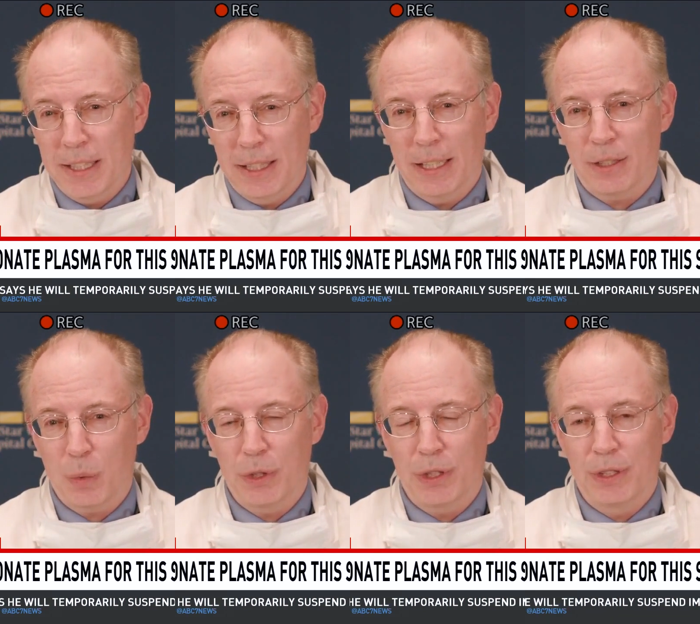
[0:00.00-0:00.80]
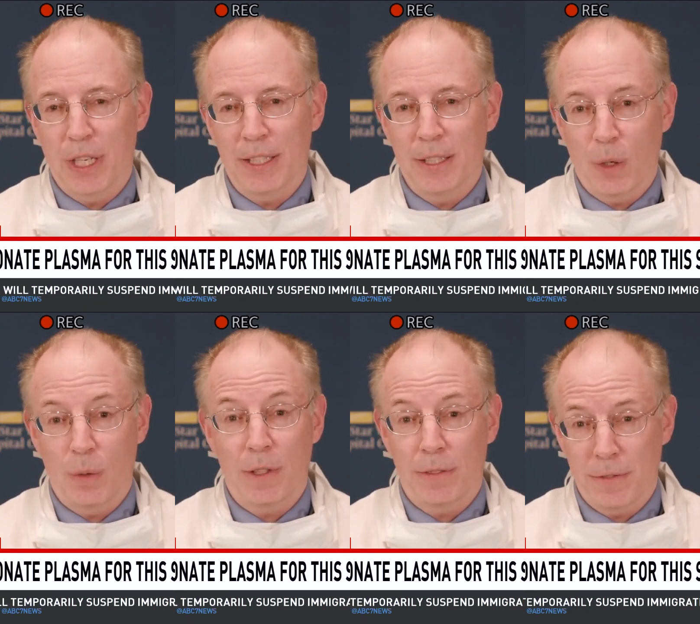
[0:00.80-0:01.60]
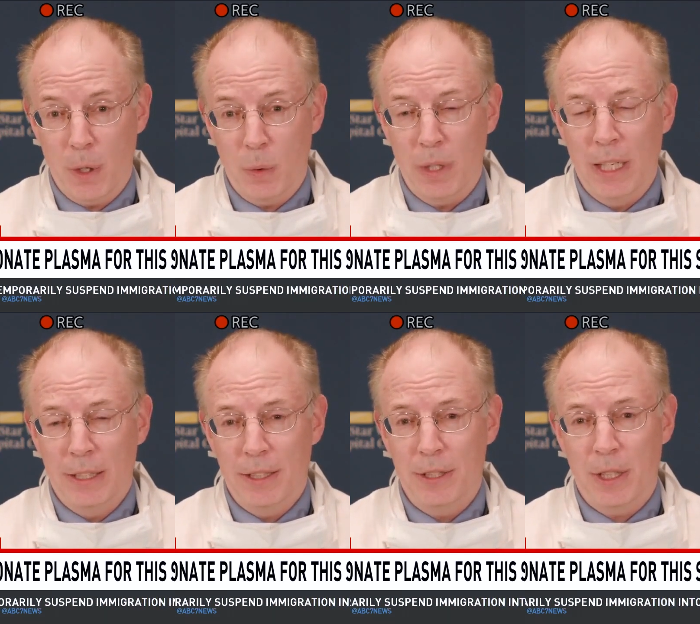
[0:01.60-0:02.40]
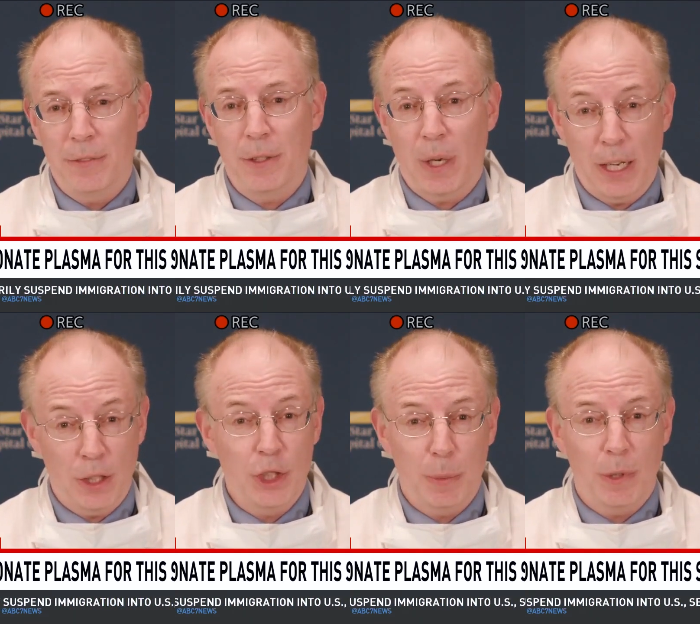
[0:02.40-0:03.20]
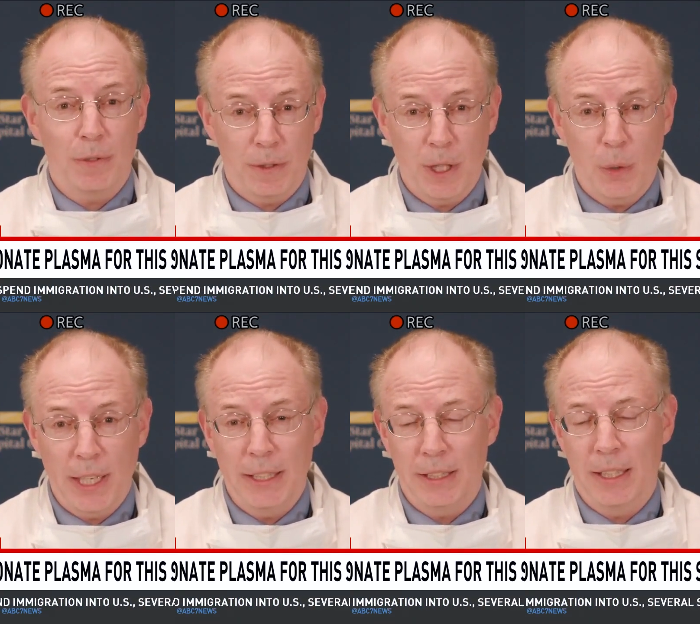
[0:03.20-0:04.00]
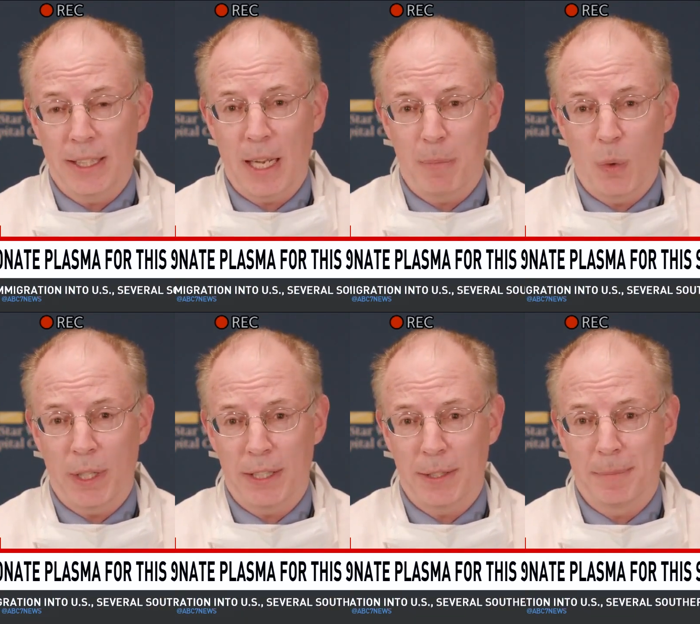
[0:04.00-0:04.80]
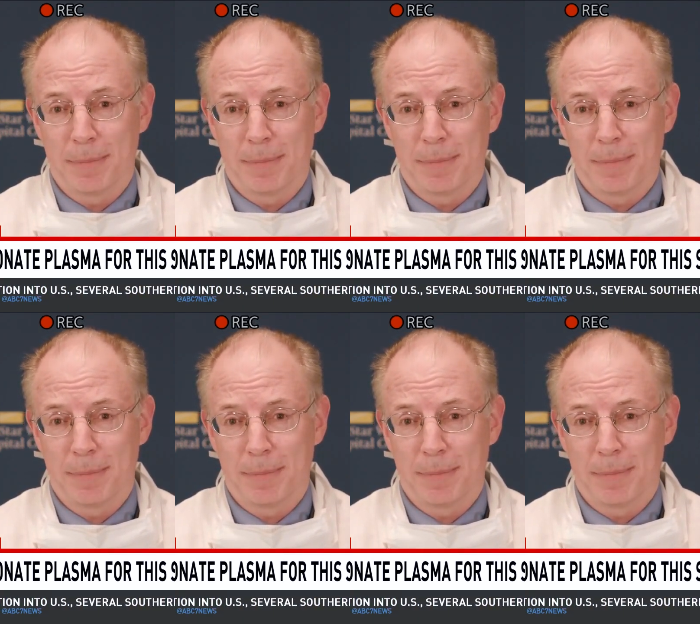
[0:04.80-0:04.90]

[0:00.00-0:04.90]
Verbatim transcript: test which is done over the phone to see if you're eligible for donation at that point.